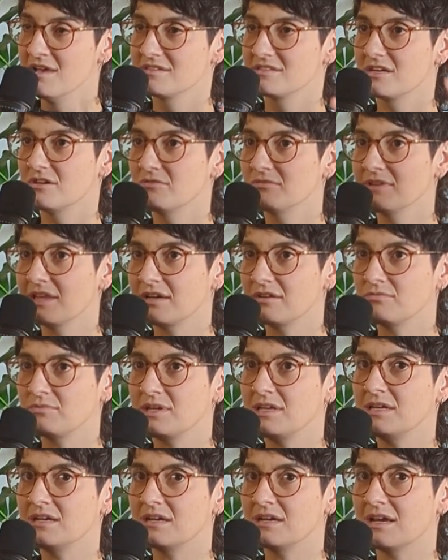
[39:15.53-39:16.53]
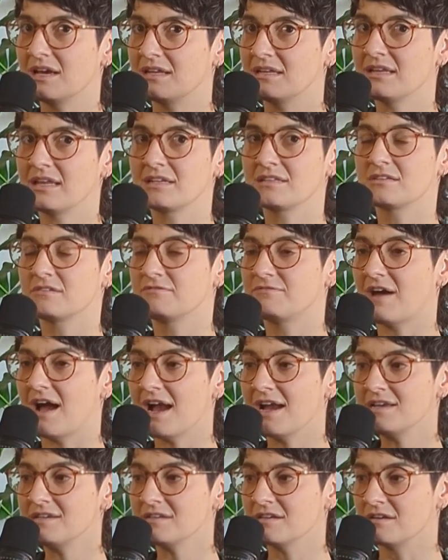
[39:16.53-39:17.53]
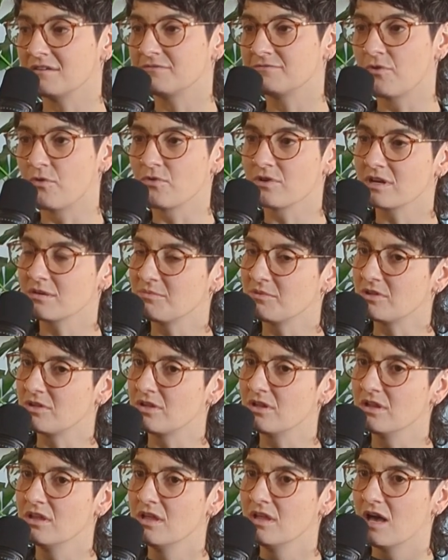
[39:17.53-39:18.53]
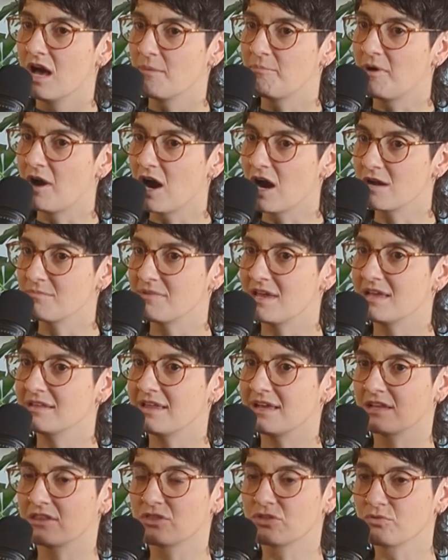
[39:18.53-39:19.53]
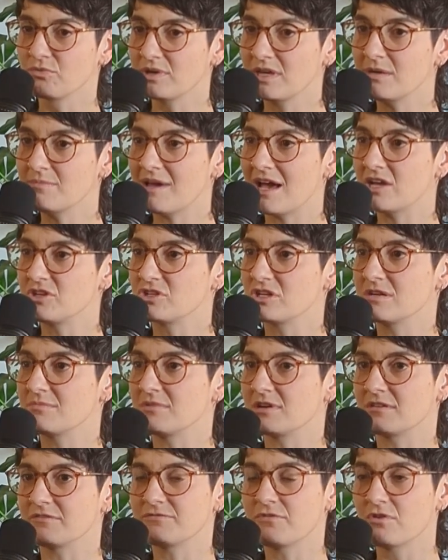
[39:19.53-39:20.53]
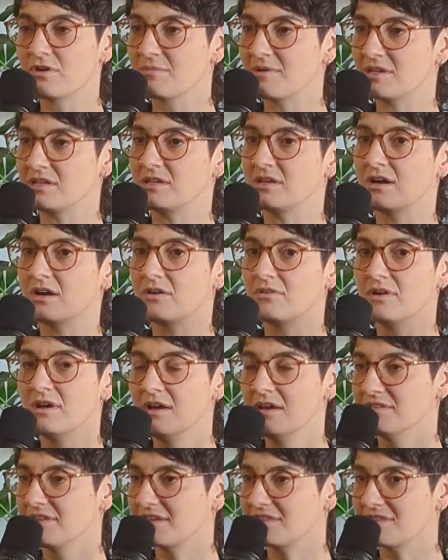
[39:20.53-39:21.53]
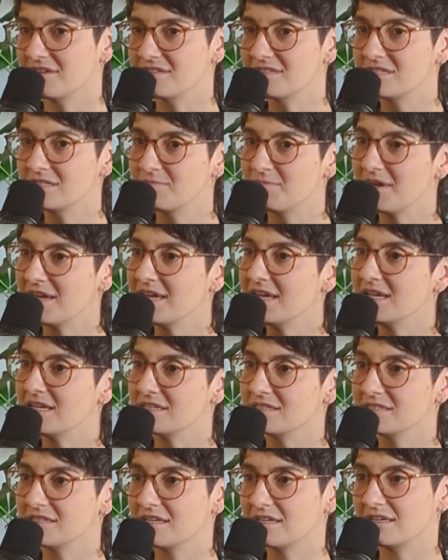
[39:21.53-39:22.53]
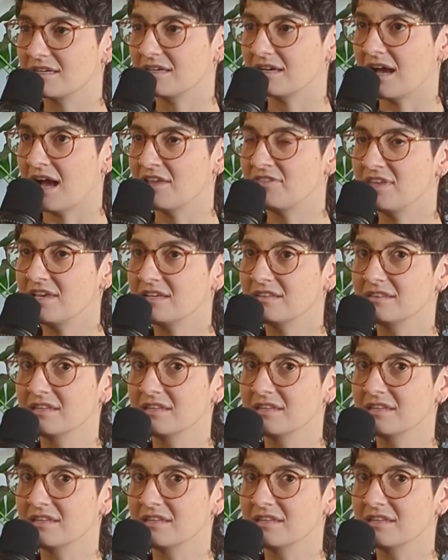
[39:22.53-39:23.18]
So like to find an affordable apartment, like 3-bedroom or 4, but it's like the space, like I think